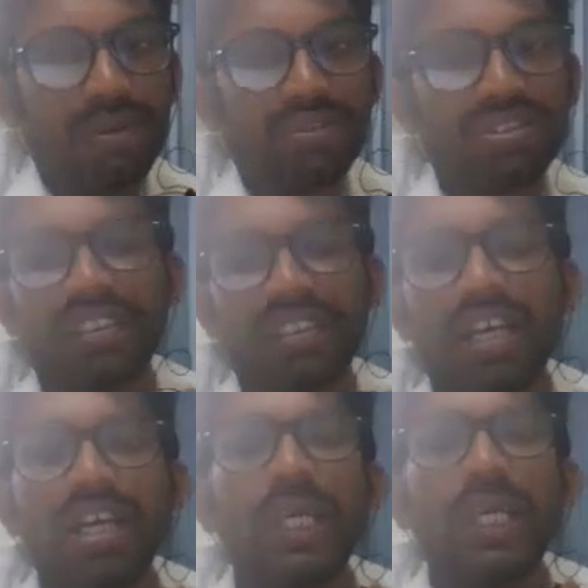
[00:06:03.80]
are the
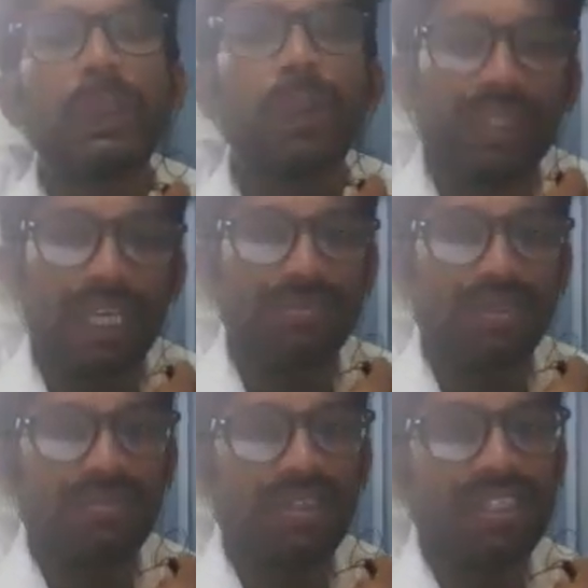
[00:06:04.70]
2 types.
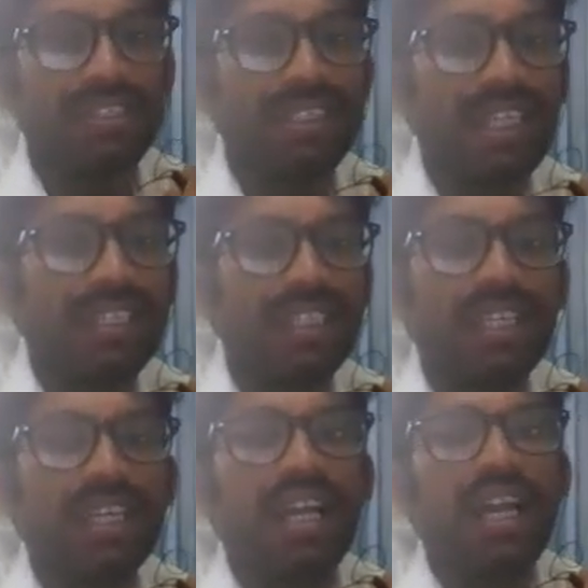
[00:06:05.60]
One is that
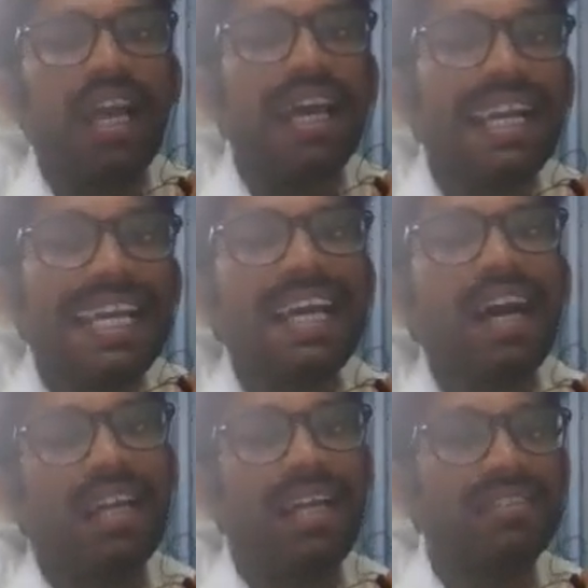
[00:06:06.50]
aryl
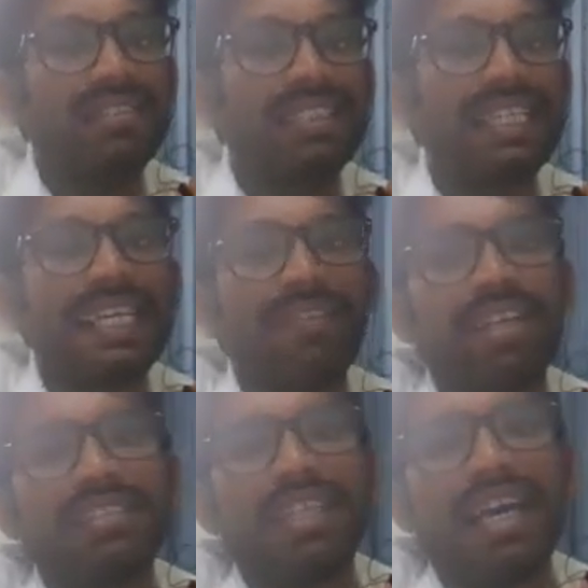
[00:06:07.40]
halides, second one
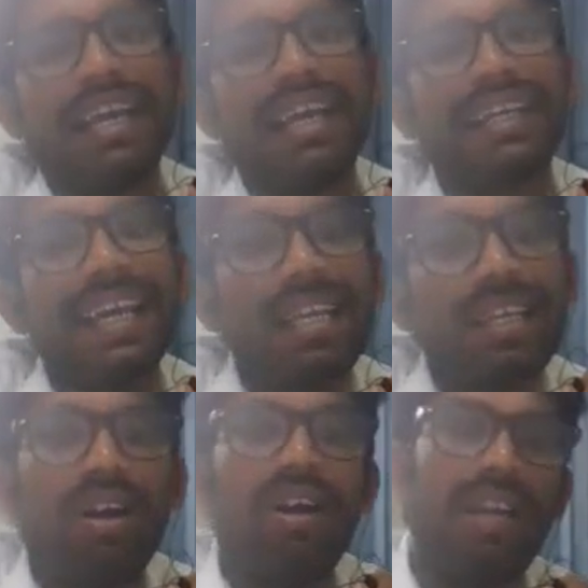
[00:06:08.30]
is aracyl
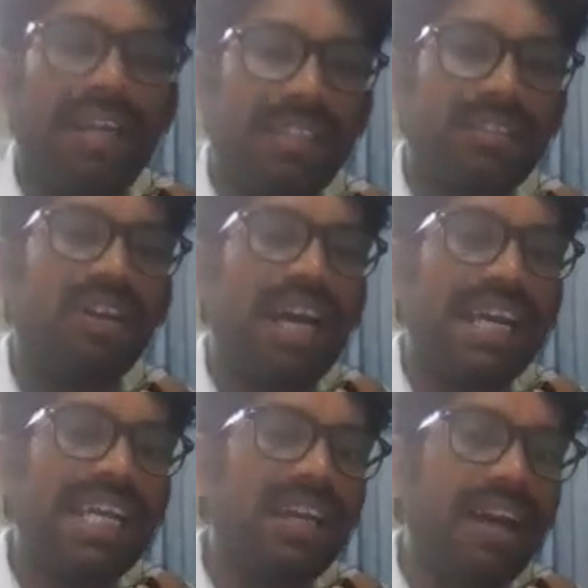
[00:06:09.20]
halide. So
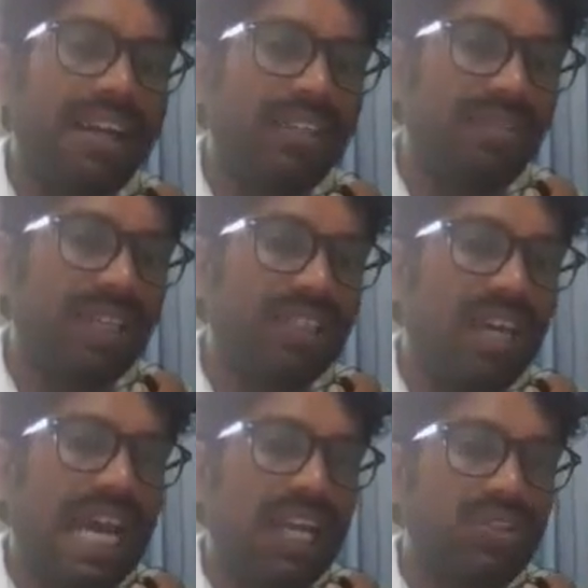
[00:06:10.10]
aryl halide, when the
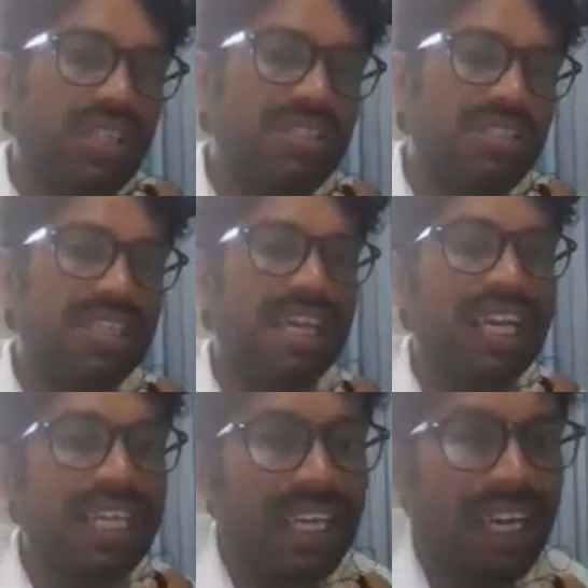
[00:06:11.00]
halogen is
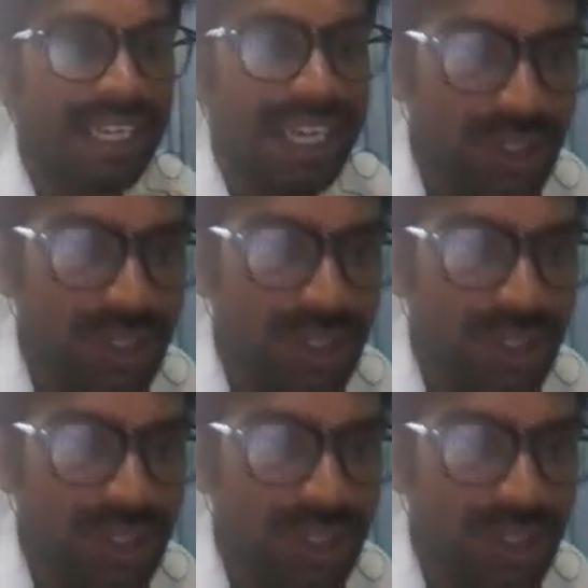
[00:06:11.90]
directly attached